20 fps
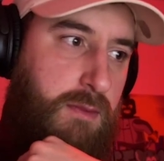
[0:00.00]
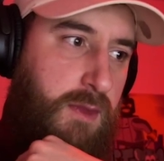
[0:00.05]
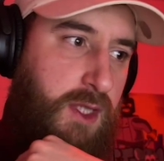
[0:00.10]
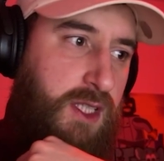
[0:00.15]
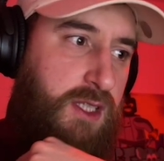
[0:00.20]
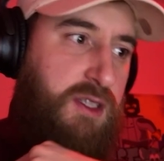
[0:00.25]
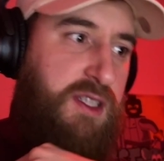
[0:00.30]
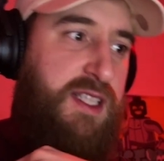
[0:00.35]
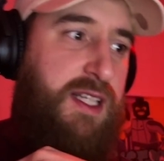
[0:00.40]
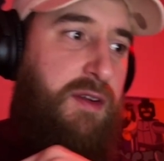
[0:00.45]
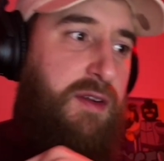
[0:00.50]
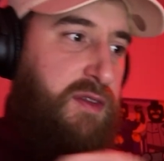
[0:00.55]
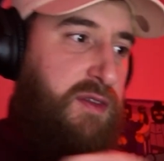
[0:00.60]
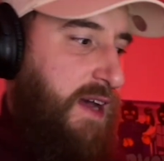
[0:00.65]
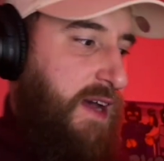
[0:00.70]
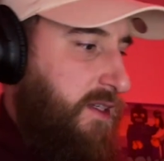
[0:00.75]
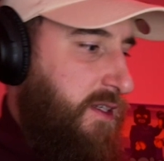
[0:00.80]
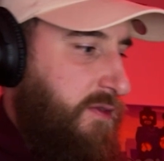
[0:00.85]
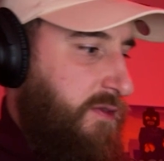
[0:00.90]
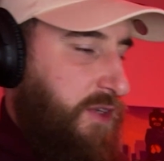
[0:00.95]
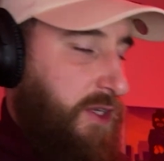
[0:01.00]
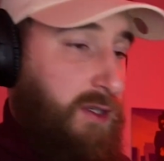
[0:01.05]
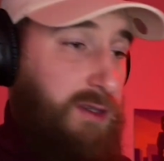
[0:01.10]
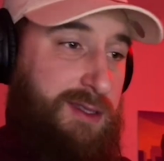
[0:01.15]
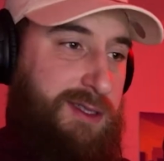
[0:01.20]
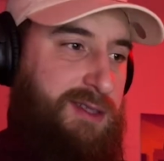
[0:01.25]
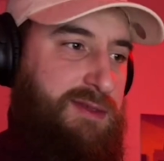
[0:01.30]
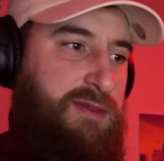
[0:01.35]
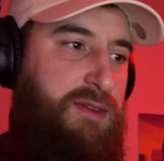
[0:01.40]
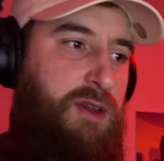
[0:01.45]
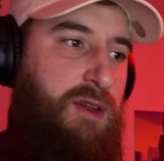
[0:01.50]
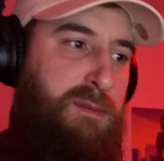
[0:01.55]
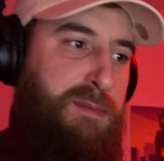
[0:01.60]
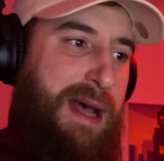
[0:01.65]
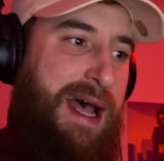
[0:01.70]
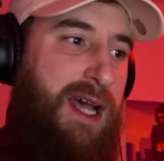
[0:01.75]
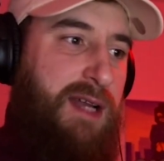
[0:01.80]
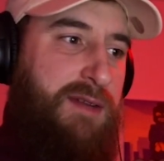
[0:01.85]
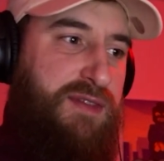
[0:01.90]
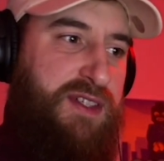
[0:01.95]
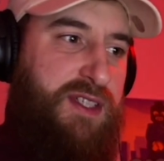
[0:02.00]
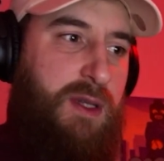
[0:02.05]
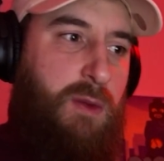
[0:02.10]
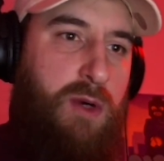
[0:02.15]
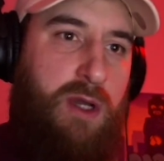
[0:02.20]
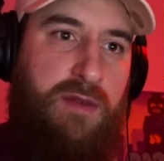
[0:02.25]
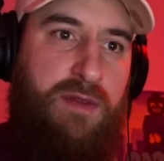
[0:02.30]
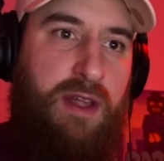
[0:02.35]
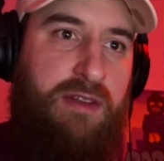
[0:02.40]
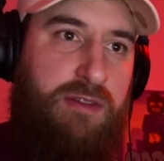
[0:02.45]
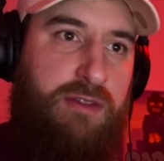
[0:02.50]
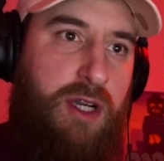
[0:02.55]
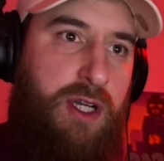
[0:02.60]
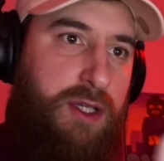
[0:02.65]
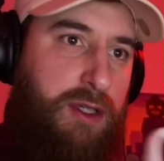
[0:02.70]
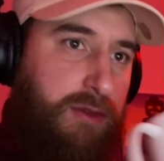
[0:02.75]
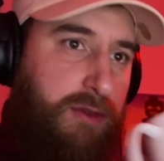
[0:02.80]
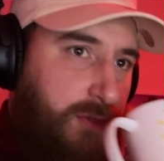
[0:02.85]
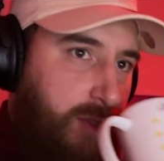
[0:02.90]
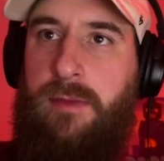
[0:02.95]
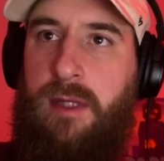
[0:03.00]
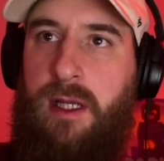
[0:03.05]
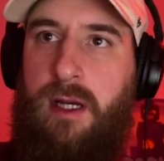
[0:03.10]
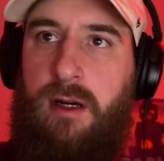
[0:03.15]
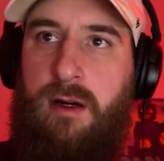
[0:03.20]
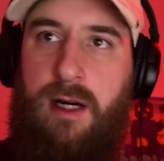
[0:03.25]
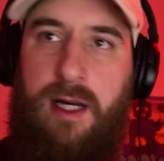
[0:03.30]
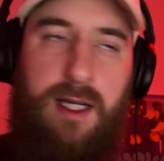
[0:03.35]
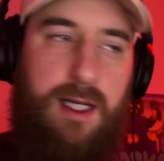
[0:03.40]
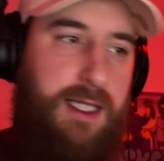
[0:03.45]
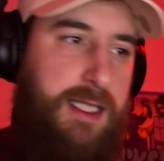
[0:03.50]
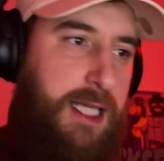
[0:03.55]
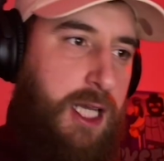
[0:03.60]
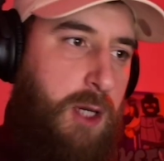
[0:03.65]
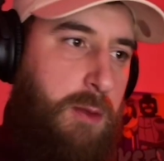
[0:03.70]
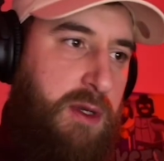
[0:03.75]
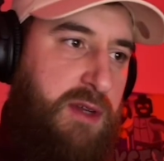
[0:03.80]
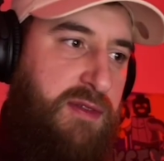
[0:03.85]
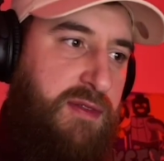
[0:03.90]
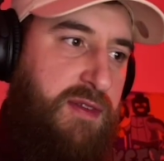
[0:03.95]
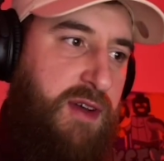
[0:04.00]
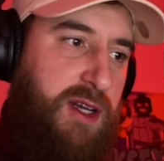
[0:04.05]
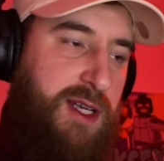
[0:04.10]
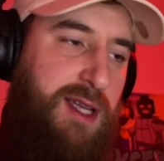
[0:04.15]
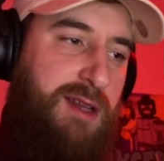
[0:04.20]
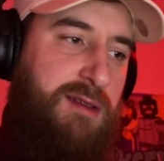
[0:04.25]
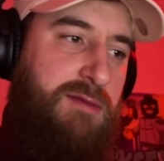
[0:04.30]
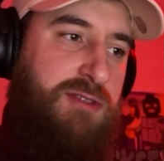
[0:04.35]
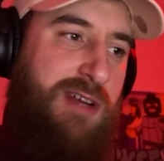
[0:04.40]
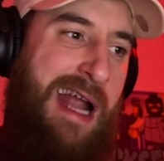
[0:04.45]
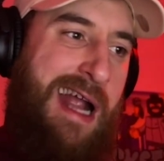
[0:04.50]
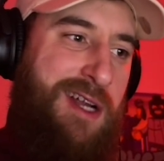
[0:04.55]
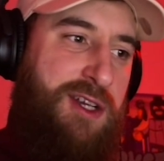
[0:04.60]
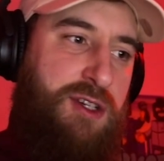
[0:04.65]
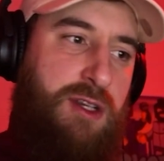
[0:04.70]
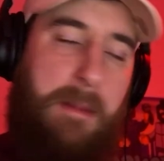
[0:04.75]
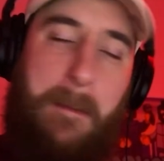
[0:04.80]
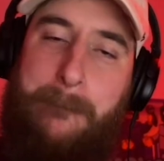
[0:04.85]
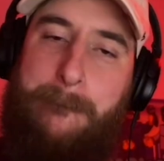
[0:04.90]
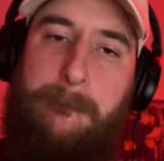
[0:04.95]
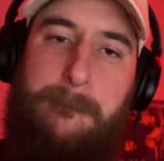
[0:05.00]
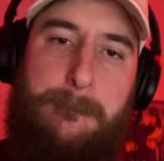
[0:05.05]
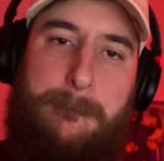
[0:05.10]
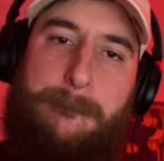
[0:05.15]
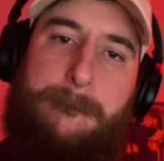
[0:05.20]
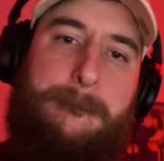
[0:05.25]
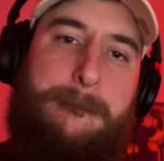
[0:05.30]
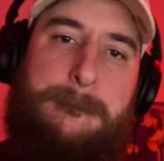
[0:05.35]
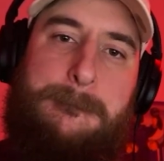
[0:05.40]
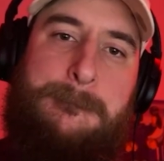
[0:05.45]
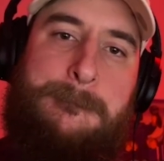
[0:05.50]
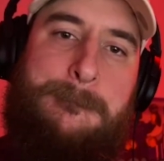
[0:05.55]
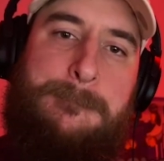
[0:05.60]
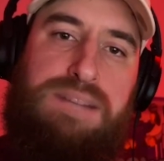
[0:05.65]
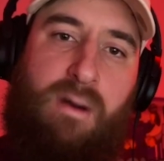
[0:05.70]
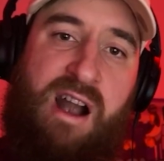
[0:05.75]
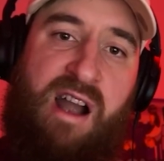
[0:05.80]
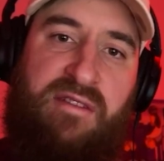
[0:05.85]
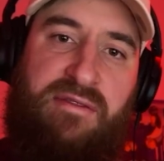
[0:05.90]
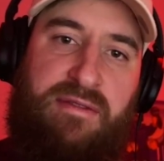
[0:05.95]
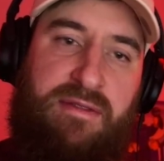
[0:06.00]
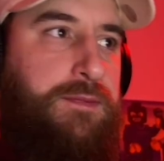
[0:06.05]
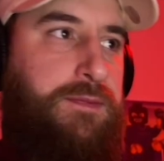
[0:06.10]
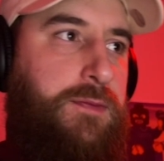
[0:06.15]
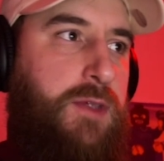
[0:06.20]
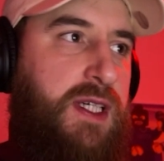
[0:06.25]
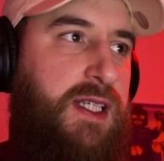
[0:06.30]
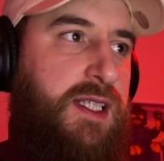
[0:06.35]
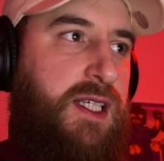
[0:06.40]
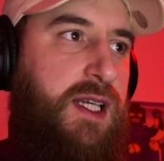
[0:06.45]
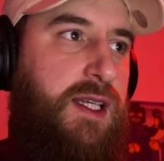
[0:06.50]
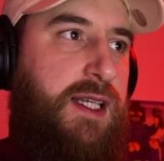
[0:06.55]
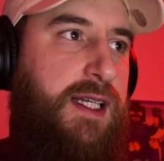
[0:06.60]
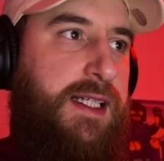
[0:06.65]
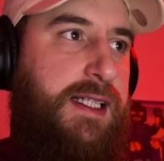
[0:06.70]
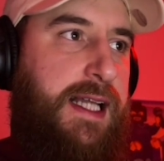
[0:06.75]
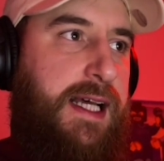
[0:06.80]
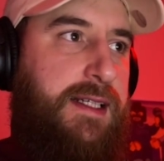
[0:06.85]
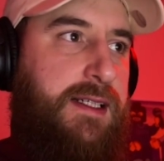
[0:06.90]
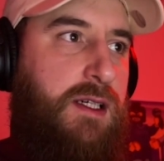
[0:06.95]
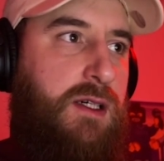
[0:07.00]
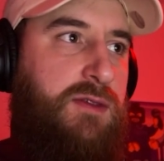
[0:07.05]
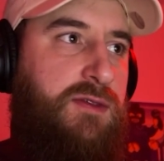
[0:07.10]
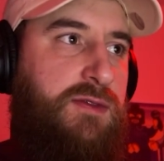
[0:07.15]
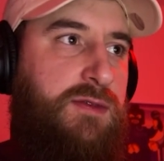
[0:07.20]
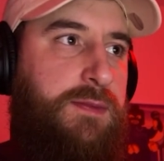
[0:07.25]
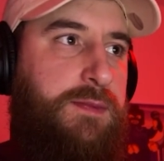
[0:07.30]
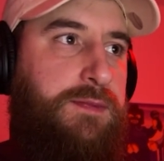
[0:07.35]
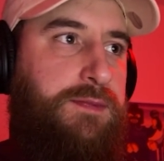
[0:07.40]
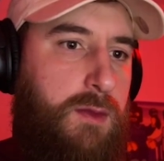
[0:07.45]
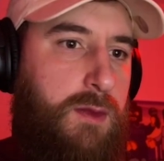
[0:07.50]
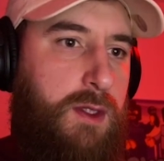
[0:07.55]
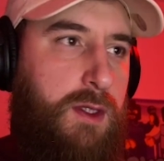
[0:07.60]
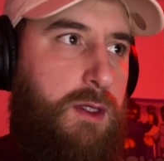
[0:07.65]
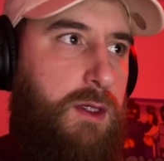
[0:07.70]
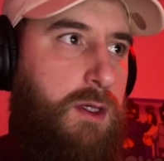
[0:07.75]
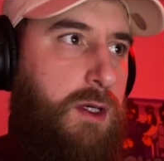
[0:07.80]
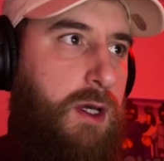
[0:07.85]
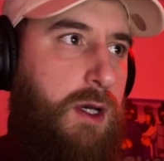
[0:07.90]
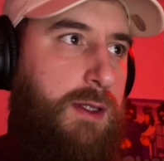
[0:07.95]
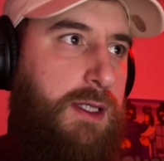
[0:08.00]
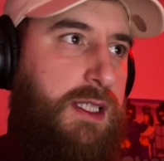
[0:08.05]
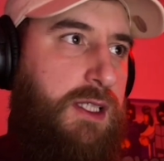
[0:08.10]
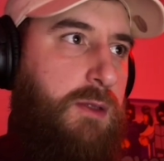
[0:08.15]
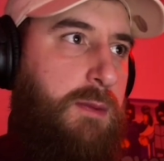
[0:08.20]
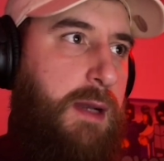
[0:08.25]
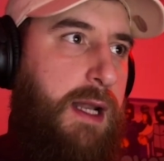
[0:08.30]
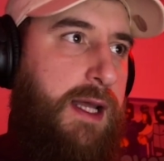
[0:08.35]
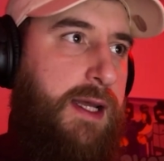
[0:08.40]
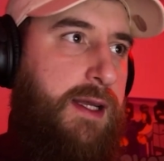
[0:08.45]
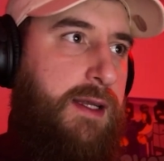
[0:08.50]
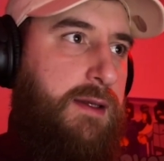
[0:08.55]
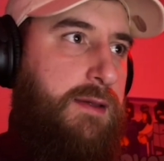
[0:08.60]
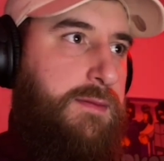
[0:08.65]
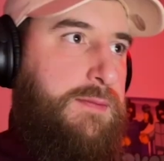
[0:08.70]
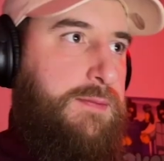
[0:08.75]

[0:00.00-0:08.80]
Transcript: He's got 70,000 views. Not bad for someone I've never heard of. All right, let's get on with a fucking reaction. Bruv. Let's turn these lads off. Oh, it's still playing.